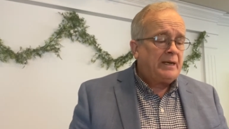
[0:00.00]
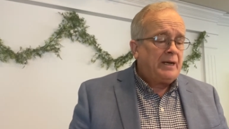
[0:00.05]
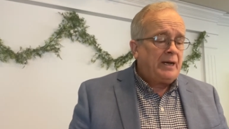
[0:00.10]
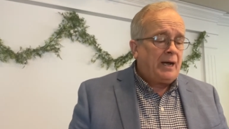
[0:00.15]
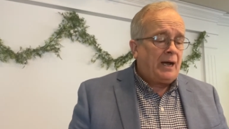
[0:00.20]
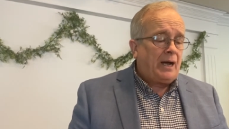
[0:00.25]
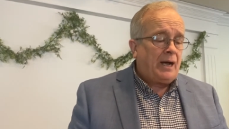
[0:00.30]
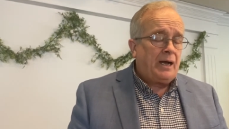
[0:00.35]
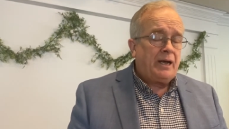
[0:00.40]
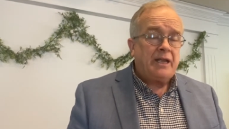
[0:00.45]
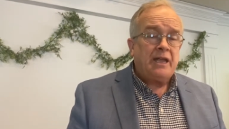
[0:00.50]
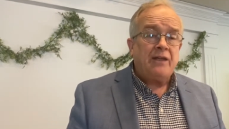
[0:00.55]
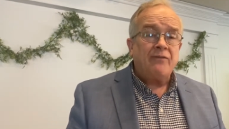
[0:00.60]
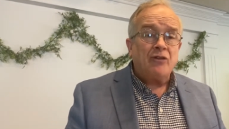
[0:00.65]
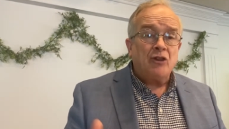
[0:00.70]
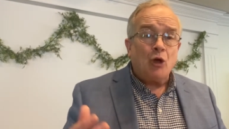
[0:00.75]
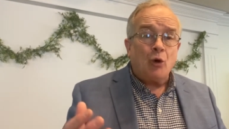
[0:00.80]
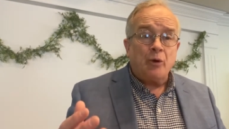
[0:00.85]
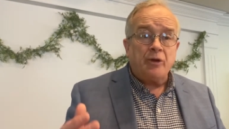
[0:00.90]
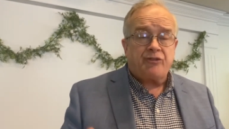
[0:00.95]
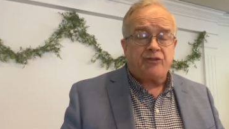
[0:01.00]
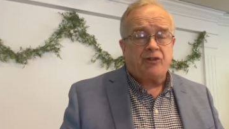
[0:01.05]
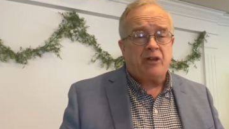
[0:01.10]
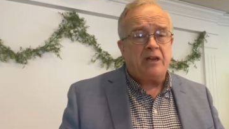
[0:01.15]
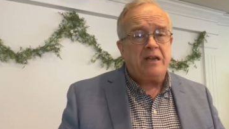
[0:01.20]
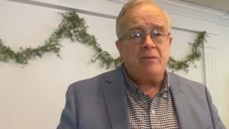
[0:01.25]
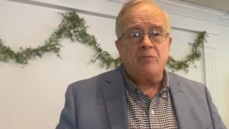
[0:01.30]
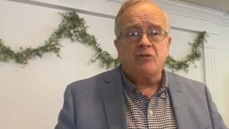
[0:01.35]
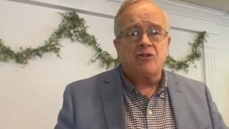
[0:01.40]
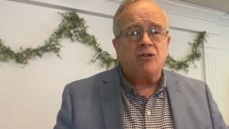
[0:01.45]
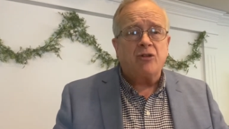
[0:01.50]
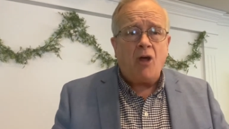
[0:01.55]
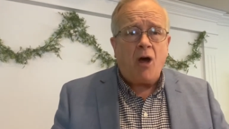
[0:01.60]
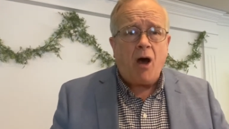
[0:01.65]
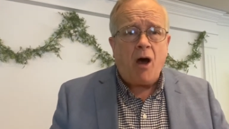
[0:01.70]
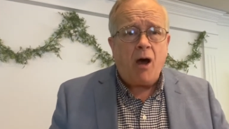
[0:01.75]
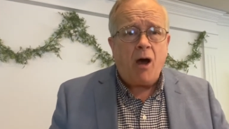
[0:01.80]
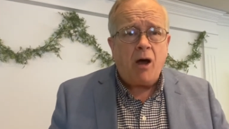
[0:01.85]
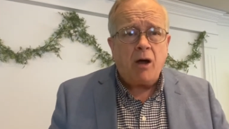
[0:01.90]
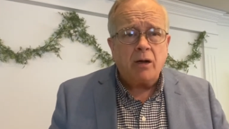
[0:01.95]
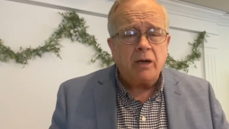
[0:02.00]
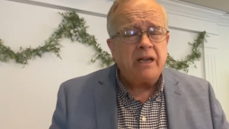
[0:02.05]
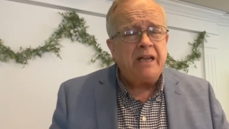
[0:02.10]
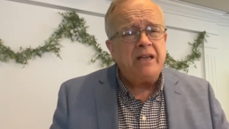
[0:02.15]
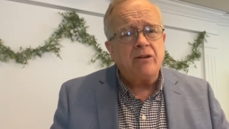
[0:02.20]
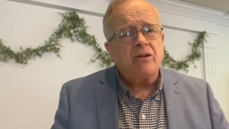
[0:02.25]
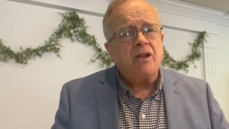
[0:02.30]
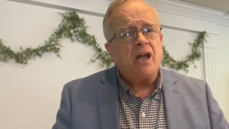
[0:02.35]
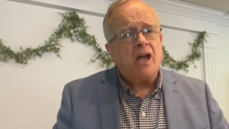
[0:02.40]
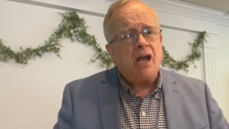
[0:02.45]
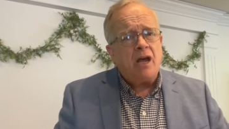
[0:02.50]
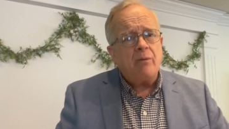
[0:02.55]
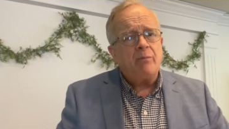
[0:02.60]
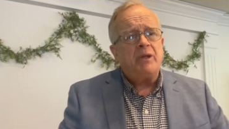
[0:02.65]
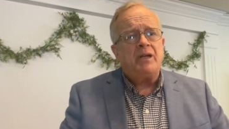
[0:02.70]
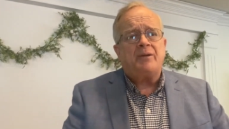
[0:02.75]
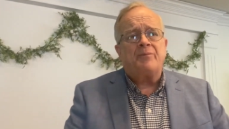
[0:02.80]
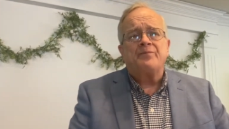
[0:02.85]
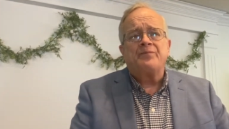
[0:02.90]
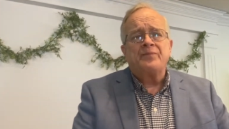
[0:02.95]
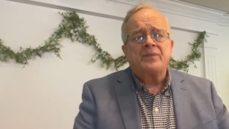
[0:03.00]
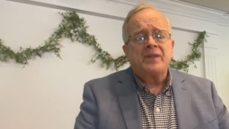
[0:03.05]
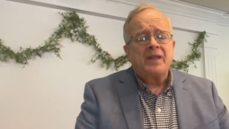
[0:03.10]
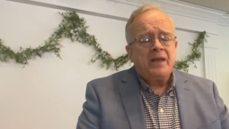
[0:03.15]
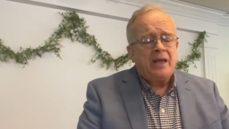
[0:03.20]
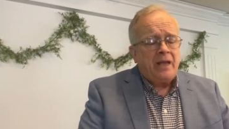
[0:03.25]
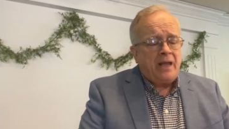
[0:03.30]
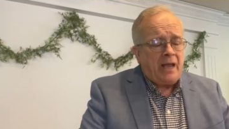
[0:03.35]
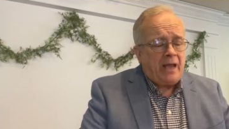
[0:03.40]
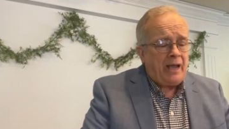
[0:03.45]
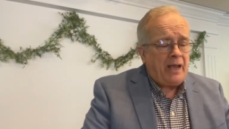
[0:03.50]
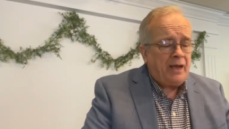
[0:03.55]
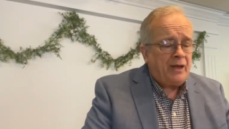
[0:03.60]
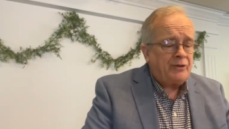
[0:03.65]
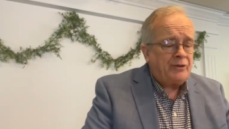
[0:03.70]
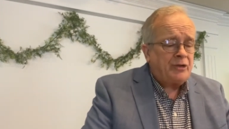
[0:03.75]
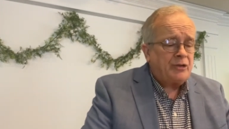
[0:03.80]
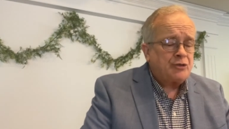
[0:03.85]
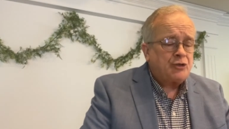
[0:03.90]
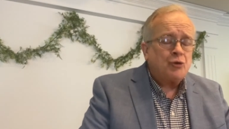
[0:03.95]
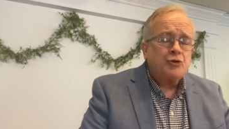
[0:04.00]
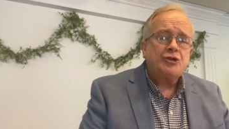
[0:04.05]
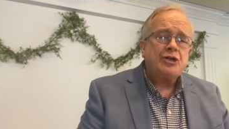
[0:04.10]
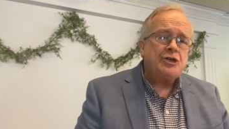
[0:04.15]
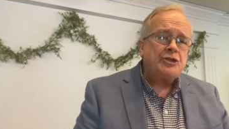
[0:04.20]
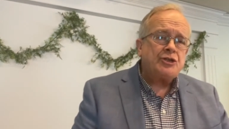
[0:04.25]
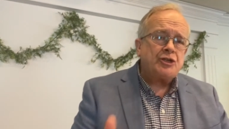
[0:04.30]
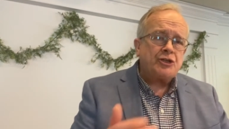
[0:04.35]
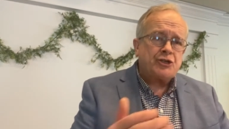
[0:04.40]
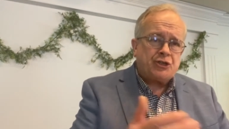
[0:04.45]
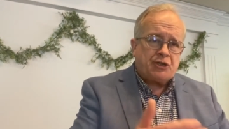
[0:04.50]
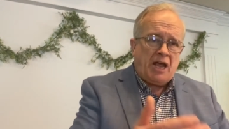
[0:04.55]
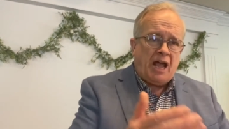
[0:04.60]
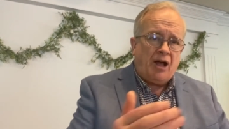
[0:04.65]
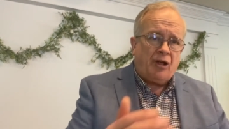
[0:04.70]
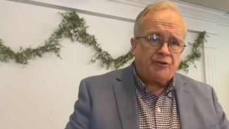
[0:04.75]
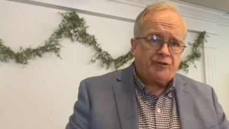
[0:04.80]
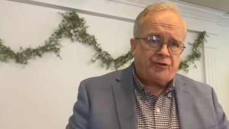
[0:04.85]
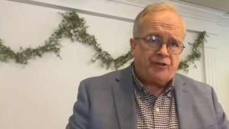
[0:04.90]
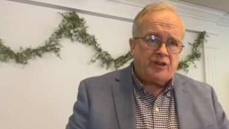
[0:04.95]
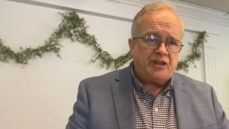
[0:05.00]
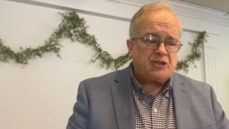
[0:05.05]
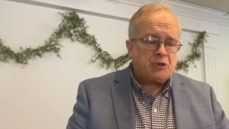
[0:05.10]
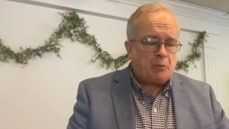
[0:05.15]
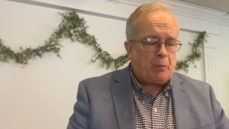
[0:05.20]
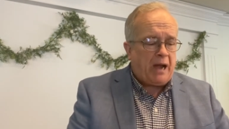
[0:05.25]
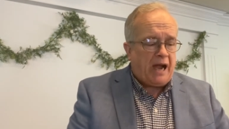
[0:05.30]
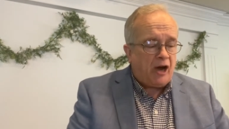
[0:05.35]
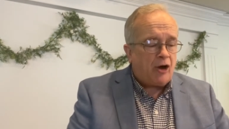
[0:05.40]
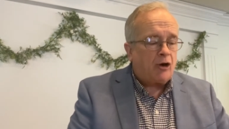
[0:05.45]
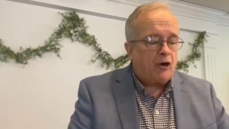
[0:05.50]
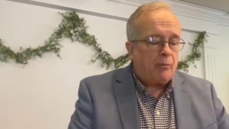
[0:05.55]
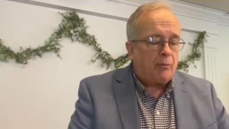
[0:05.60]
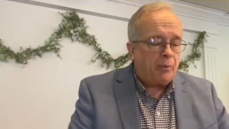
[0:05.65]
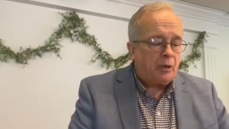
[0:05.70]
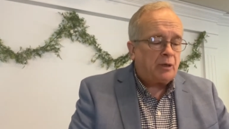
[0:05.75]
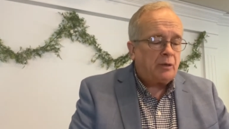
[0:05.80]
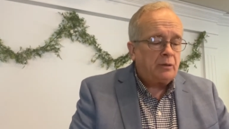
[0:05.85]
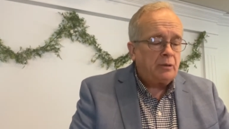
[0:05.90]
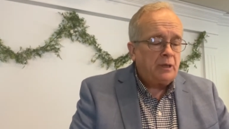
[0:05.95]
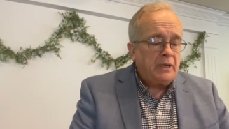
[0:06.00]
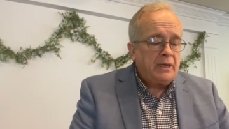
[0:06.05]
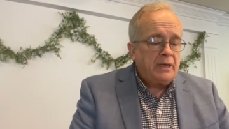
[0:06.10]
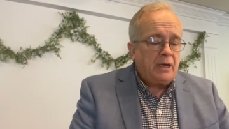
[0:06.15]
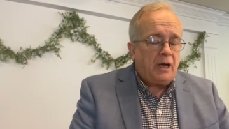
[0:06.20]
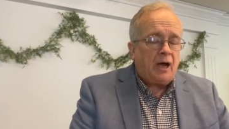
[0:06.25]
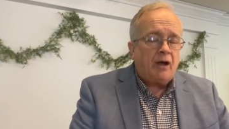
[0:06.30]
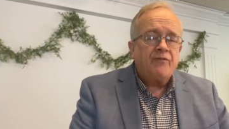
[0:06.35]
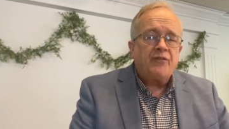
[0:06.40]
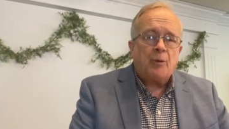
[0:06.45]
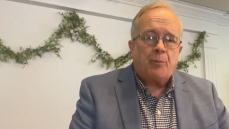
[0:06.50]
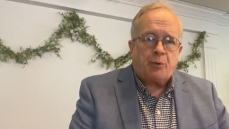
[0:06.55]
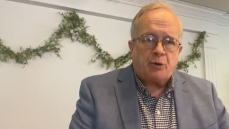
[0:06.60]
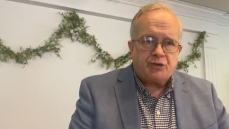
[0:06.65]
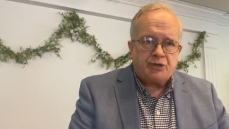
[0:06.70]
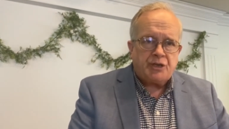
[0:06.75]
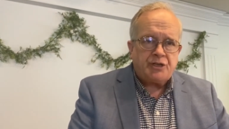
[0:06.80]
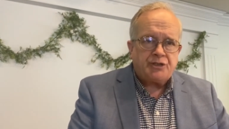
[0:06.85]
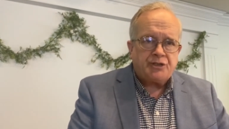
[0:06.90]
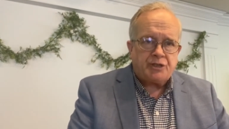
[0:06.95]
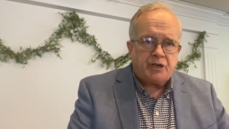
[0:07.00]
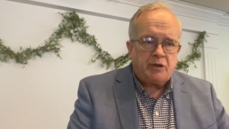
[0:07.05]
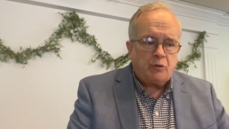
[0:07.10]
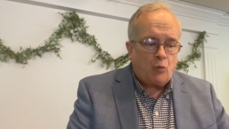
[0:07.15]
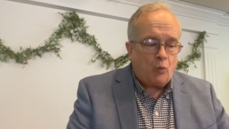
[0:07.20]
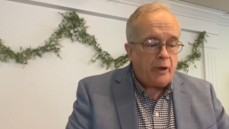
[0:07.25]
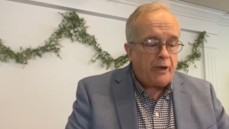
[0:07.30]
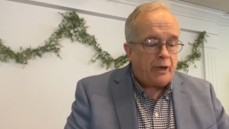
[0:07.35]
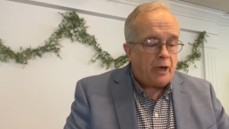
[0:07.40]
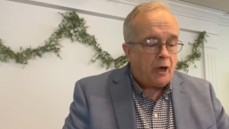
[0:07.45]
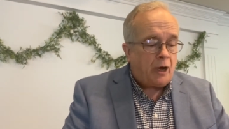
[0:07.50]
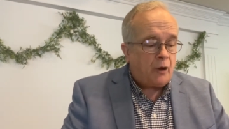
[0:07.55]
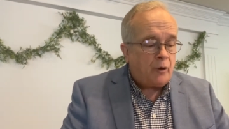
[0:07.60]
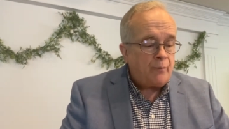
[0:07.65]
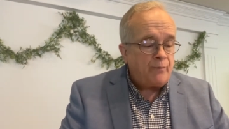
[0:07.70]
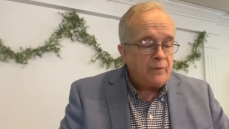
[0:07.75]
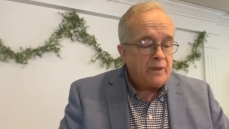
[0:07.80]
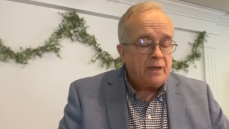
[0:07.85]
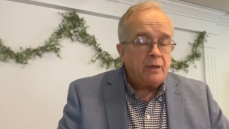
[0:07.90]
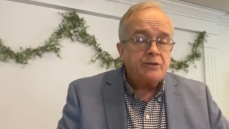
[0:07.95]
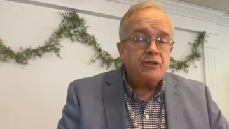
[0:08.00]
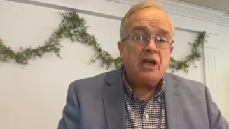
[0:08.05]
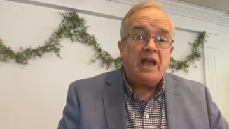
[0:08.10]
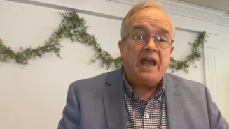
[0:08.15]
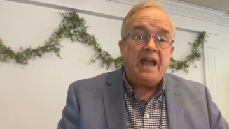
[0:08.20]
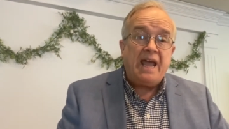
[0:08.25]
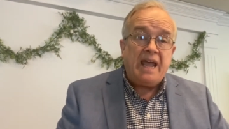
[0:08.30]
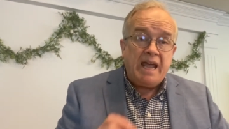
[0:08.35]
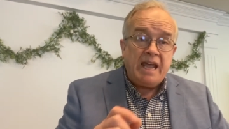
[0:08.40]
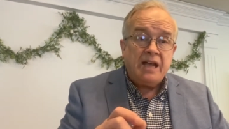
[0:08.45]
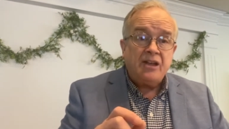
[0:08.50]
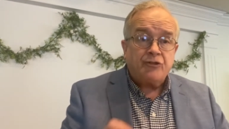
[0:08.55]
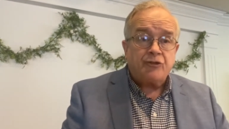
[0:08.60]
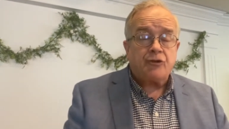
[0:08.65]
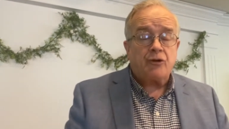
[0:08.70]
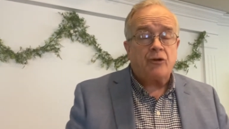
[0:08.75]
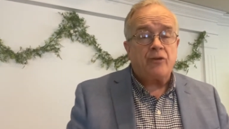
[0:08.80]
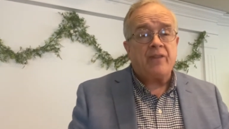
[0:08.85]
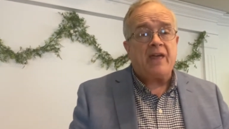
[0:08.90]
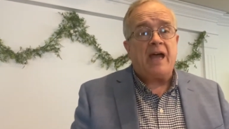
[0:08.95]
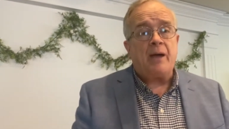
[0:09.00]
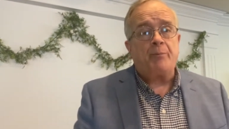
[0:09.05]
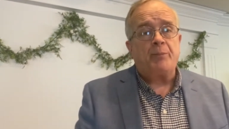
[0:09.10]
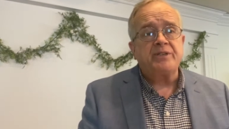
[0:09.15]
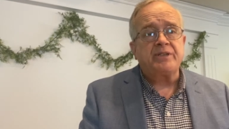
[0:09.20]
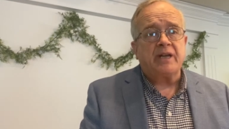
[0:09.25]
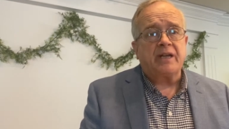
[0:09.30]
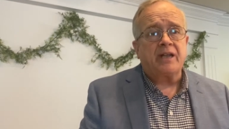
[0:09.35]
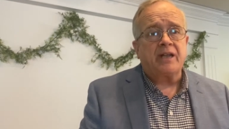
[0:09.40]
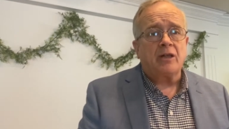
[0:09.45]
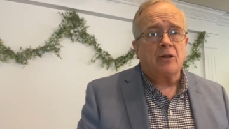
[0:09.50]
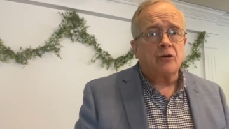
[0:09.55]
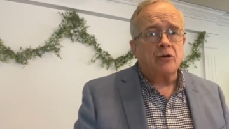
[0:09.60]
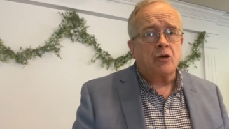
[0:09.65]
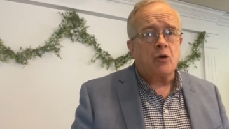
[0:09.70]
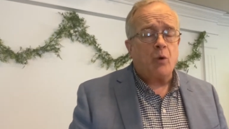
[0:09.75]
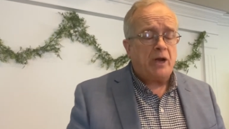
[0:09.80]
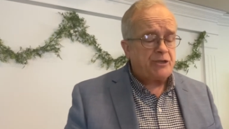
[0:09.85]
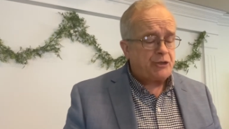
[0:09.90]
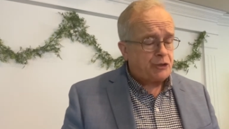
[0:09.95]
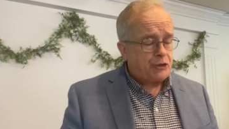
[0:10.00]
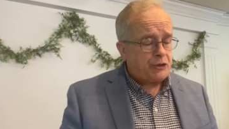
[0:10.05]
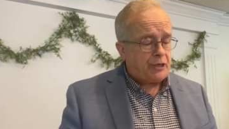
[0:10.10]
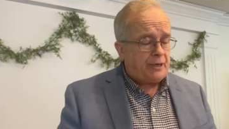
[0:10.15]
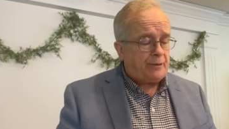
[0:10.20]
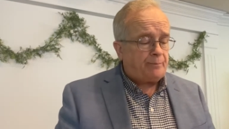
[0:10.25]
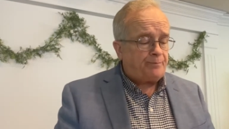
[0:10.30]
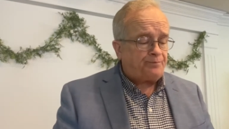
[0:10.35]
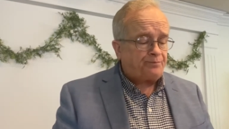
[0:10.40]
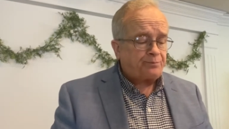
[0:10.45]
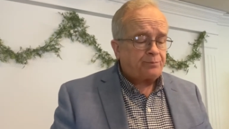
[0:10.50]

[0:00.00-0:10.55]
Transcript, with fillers: Uh, even though it seems long in coming. And so Jesus tells this parable of the persistent widow to answer that particular question.